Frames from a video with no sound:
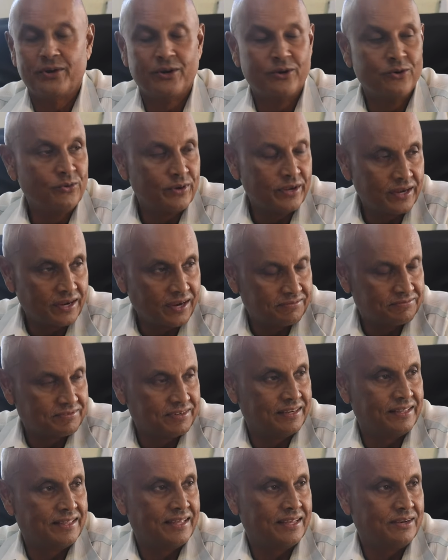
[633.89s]
We are looking
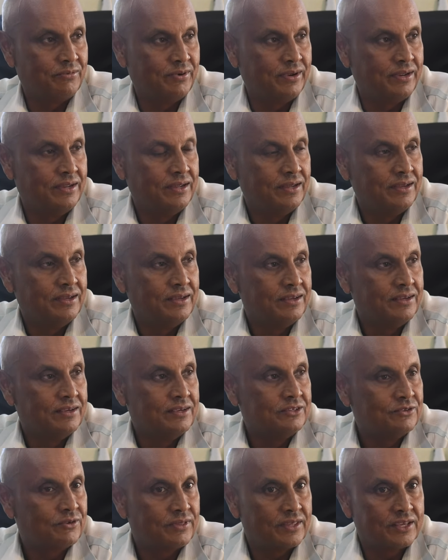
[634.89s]
after it that way. Mm.
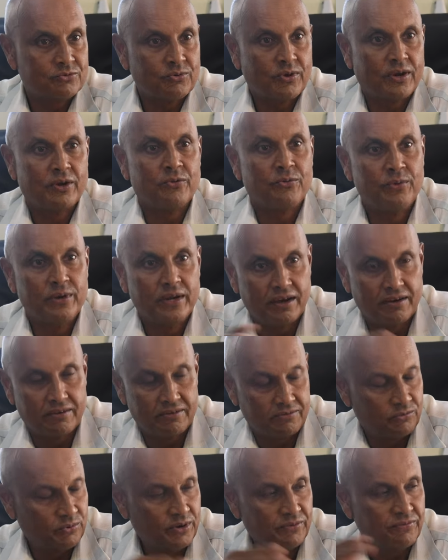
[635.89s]
So that's why we are
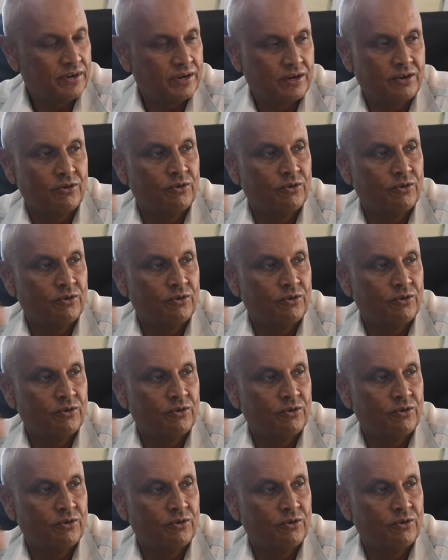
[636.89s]
very